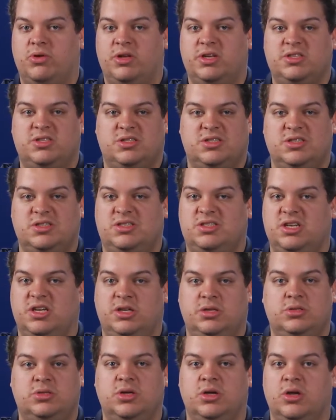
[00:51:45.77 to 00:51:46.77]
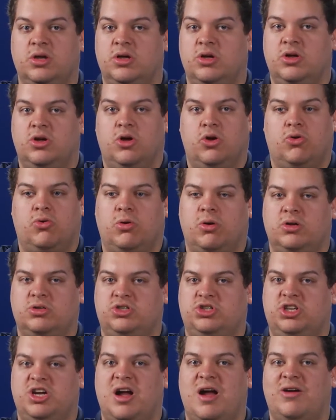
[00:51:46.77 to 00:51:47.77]
instances across
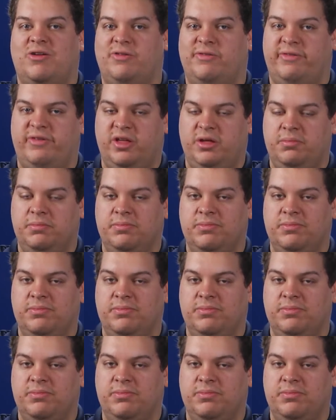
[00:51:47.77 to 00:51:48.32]
geography.